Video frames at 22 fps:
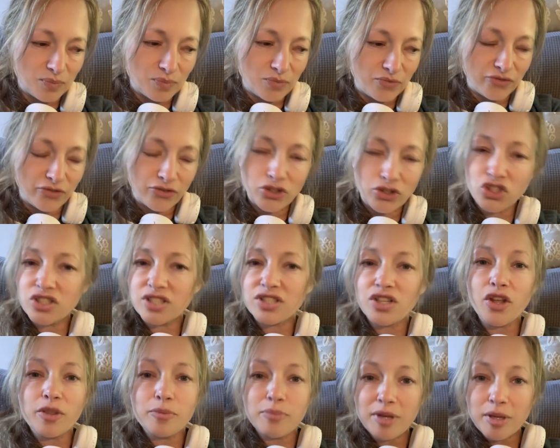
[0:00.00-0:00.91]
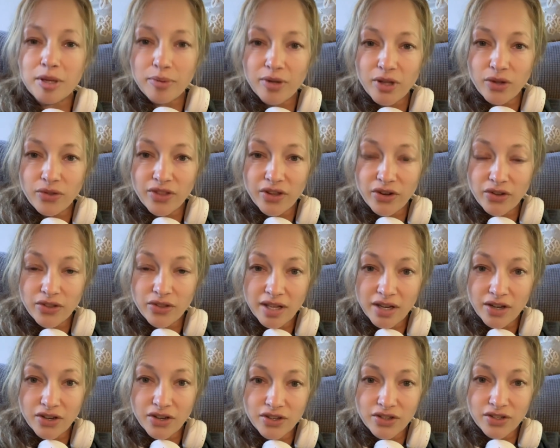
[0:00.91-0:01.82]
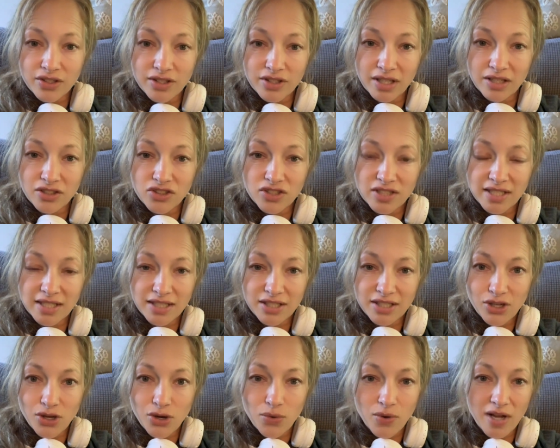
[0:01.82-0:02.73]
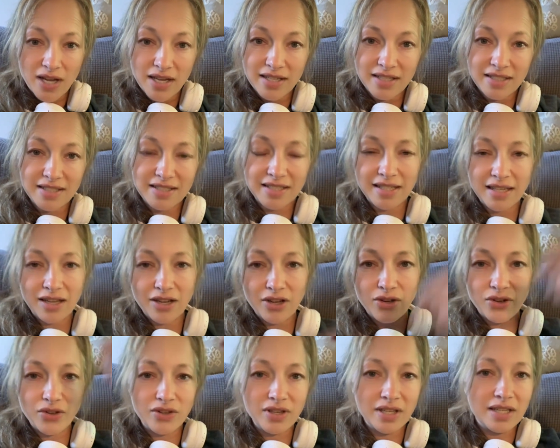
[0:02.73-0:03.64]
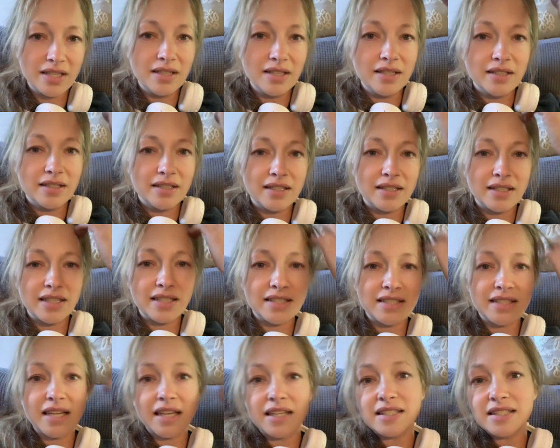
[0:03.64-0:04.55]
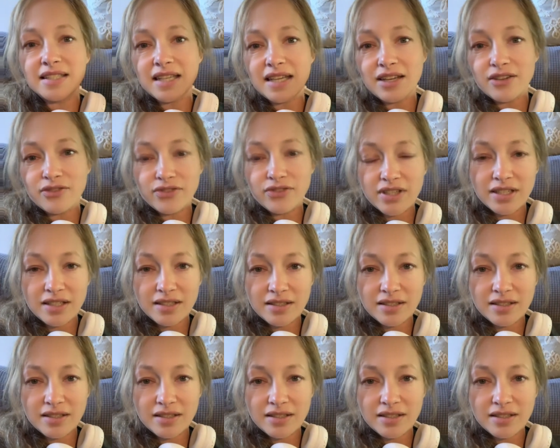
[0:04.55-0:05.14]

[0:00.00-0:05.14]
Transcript: just all the people out there that just like to go on and say how it's not safe, and